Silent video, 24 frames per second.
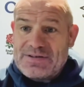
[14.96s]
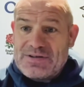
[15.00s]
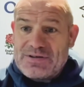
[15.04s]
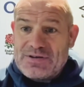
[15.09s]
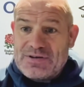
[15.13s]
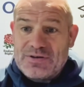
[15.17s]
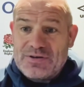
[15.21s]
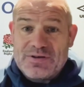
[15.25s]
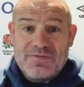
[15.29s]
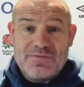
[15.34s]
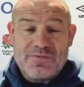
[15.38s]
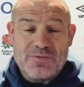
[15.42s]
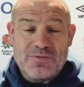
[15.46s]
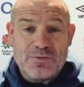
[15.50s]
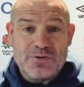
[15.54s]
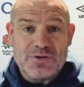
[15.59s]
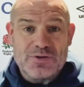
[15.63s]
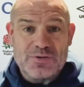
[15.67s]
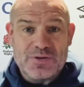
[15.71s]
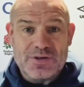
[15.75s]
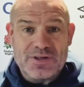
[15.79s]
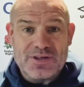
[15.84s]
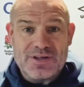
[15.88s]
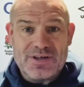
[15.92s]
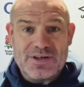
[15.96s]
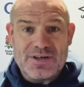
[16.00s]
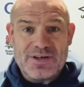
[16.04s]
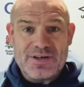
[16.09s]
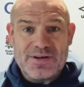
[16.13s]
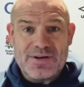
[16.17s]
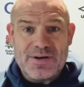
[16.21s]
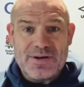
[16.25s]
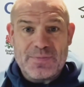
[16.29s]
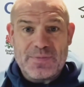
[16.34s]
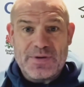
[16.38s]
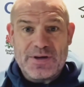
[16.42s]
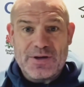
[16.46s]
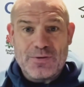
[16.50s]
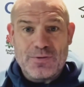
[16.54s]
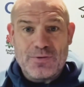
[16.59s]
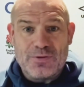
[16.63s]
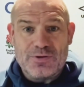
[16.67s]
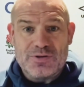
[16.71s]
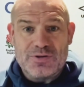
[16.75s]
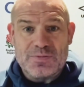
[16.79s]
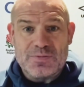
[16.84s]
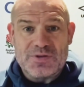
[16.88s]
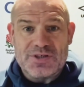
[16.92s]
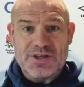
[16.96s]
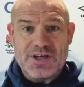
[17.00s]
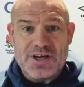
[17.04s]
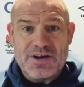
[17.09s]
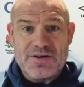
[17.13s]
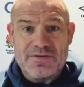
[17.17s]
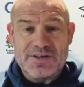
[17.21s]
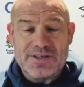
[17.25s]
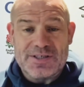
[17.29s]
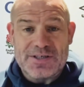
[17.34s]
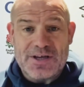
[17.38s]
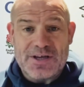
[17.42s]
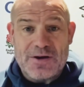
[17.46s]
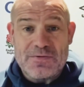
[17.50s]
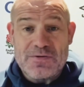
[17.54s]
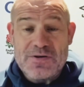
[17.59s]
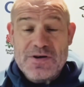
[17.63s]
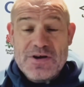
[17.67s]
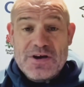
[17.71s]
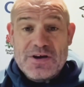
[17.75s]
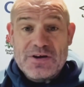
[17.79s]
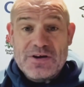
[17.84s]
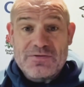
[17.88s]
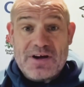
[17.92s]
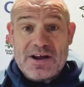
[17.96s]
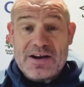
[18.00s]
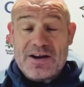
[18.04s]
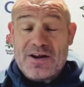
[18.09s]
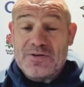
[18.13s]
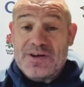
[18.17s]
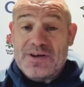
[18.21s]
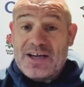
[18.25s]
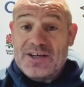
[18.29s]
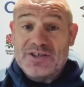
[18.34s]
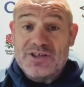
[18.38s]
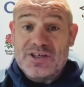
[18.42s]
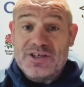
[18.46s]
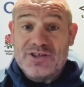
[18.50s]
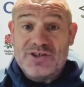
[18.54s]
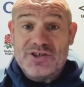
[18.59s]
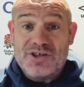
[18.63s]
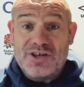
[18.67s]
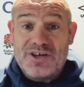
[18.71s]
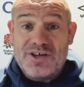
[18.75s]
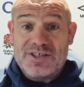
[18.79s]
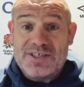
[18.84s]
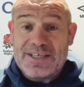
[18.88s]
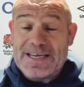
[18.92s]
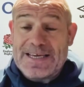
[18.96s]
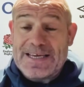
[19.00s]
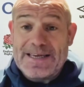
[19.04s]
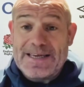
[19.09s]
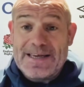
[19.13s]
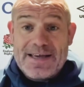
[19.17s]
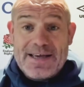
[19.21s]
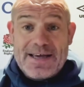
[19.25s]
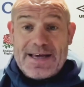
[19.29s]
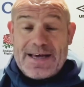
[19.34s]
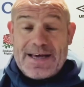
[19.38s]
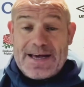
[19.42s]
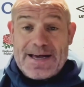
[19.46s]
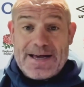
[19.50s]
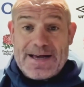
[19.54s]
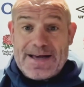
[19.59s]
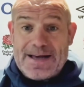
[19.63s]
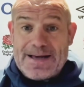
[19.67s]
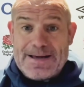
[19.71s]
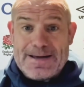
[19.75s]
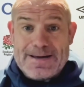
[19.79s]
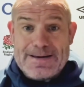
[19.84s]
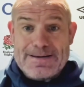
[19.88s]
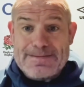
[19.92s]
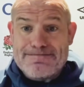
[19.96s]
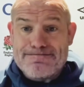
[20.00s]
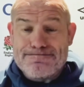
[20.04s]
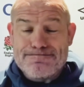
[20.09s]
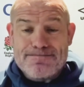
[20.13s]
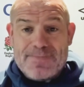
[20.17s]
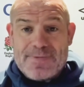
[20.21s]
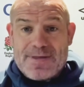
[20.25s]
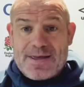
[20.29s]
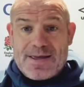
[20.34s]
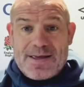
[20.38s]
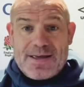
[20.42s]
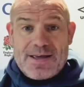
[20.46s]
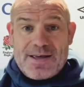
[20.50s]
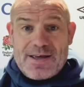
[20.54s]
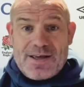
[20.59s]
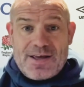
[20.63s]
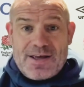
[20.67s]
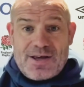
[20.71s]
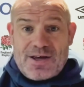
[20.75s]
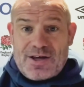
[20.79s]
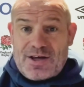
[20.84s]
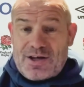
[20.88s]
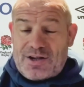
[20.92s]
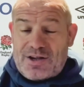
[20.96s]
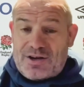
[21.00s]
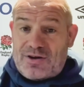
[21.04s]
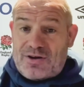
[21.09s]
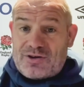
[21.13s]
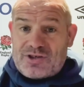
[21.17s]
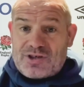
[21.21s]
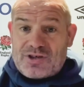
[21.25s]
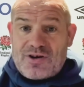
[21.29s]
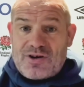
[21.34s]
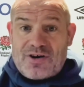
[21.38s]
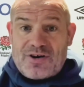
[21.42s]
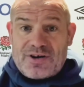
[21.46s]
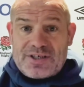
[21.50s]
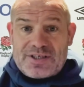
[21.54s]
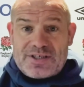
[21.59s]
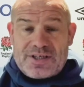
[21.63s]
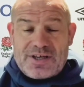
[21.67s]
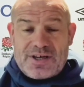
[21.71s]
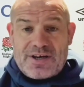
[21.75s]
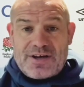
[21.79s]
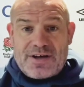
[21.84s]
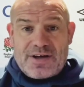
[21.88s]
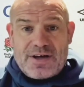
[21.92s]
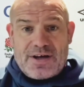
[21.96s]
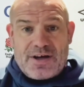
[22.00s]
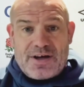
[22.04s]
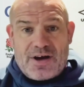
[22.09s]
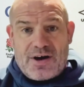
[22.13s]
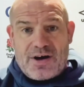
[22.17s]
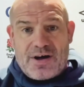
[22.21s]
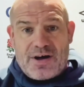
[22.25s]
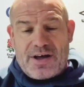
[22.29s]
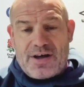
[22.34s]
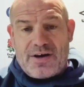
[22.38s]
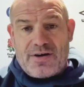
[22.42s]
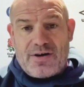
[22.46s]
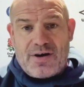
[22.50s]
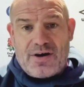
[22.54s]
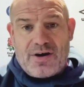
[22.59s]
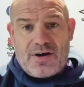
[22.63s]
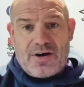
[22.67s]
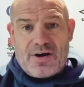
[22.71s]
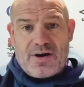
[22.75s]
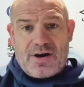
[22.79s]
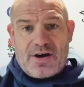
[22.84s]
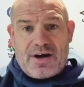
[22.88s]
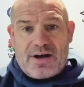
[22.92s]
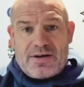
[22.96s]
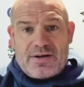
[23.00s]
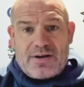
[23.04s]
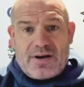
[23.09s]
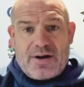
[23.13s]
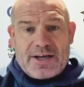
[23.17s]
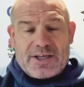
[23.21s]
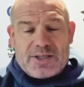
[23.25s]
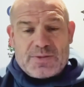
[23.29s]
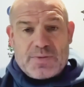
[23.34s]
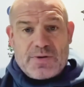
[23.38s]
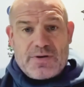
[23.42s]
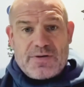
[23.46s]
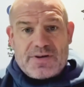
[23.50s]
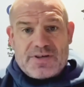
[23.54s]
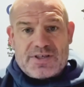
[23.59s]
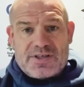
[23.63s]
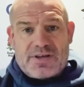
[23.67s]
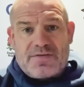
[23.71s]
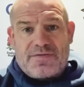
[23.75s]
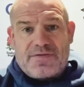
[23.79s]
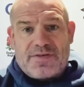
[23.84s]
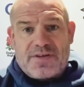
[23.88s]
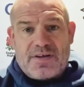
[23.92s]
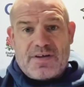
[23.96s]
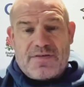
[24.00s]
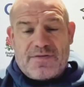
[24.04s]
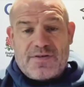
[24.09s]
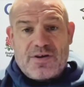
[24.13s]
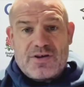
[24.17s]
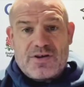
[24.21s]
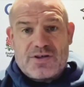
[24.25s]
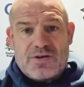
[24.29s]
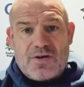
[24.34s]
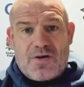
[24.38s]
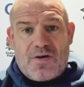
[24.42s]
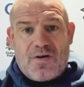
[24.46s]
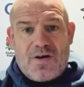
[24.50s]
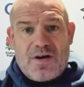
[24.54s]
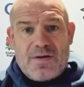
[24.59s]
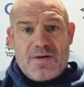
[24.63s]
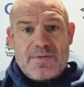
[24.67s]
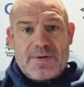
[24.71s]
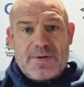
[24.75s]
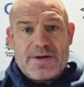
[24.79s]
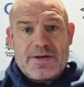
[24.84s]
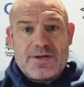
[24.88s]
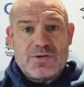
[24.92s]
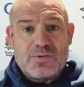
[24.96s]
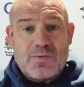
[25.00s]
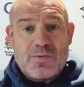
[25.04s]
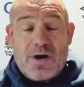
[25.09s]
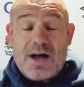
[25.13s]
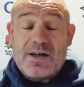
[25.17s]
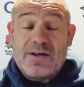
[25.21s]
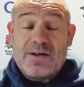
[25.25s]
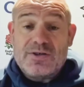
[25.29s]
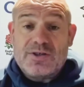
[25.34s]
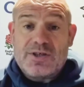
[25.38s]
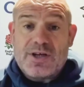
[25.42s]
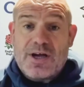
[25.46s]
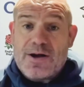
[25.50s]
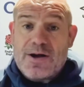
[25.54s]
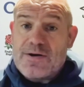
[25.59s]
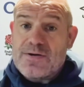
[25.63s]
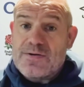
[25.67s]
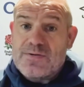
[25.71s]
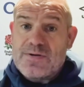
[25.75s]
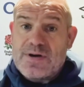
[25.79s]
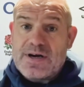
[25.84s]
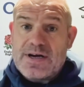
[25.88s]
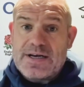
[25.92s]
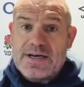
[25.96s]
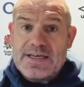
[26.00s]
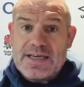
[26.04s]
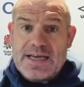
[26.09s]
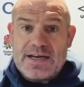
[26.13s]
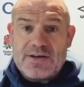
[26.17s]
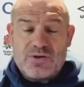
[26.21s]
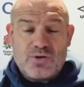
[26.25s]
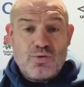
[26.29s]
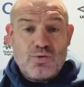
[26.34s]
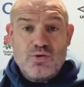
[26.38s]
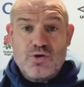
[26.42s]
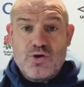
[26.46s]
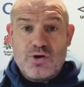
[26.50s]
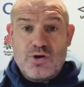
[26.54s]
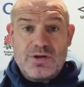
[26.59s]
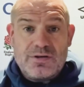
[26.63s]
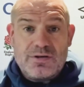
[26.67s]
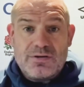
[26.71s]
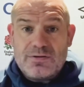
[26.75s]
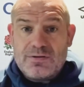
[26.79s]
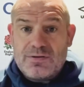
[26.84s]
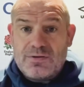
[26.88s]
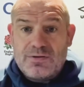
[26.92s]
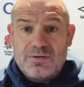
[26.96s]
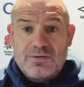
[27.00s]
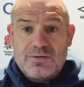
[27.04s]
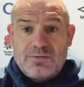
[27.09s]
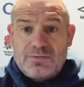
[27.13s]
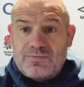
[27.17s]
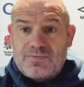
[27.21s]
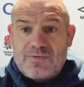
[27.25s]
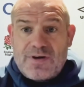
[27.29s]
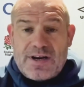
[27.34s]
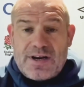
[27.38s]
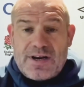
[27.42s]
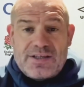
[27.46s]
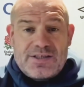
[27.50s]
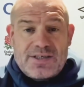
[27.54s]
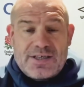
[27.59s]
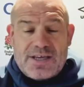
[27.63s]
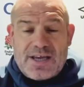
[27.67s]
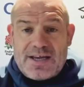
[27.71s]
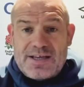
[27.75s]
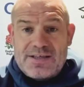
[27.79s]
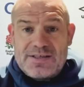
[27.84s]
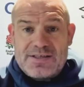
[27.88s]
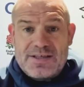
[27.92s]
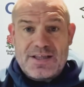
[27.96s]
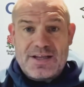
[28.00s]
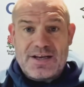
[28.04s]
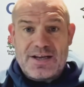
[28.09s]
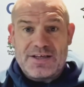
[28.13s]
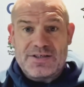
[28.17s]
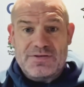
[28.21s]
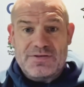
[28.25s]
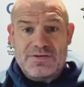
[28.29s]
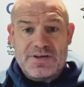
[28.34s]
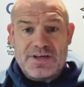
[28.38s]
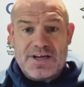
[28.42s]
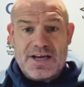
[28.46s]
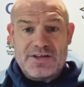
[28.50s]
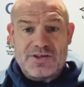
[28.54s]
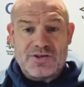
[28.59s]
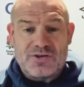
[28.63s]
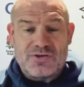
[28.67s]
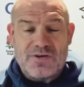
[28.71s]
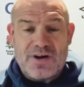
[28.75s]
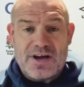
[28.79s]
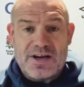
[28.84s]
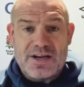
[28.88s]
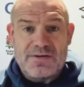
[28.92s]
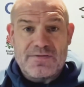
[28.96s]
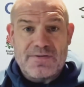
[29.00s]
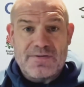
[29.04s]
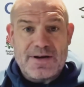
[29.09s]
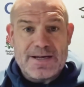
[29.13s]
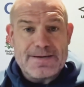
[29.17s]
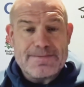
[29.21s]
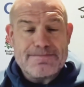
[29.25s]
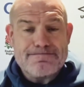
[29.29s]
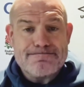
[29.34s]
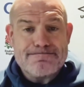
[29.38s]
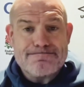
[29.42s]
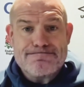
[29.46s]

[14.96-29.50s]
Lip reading: looking forward to a big autumn series. So great location in Jersey. Lots of guys that are, you know, experience it for the first time as well. So yeah, all good, all ready to get into the next 3 days of training, really.